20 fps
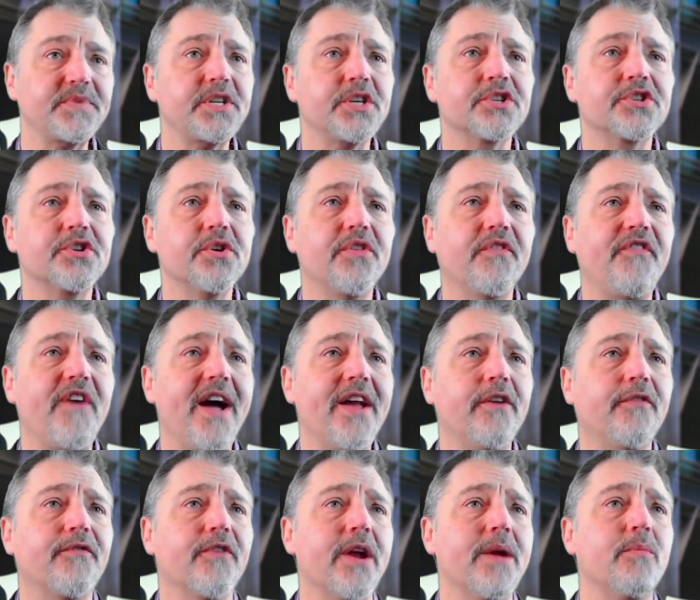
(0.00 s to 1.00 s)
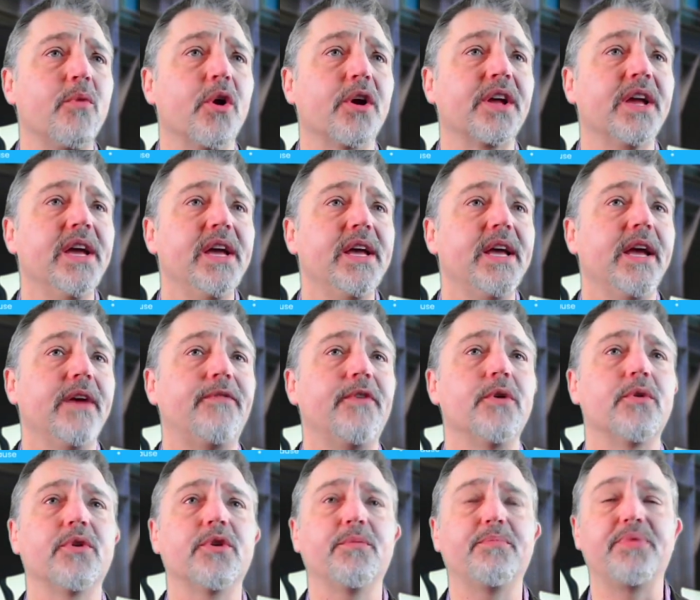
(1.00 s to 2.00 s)
So the final framework, if we
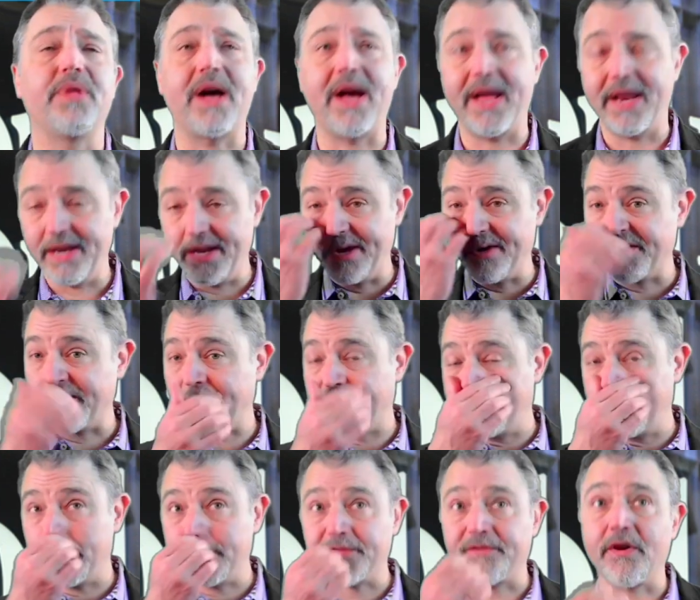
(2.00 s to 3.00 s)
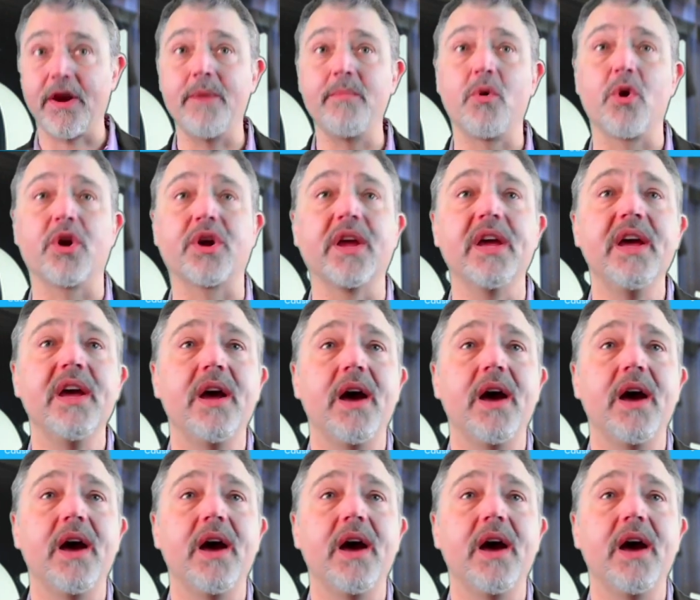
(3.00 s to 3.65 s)
were to apply it here, the FISH framework,